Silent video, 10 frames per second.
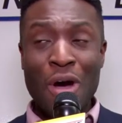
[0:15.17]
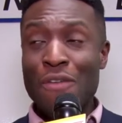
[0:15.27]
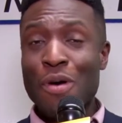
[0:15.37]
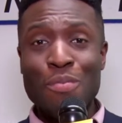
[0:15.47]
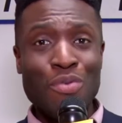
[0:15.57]

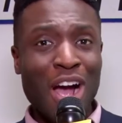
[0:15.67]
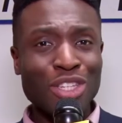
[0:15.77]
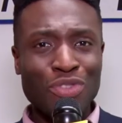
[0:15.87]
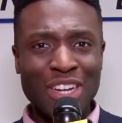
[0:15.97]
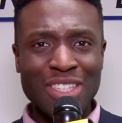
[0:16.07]
for Bronx
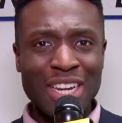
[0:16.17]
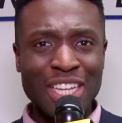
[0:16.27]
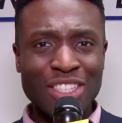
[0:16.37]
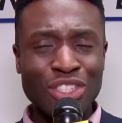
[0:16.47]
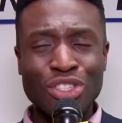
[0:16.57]

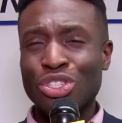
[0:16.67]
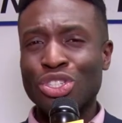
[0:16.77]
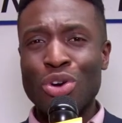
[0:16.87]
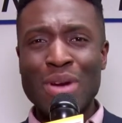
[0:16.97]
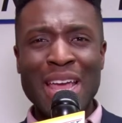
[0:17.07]
residents to
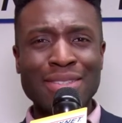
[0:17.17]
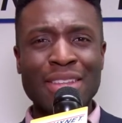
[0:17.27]
showcase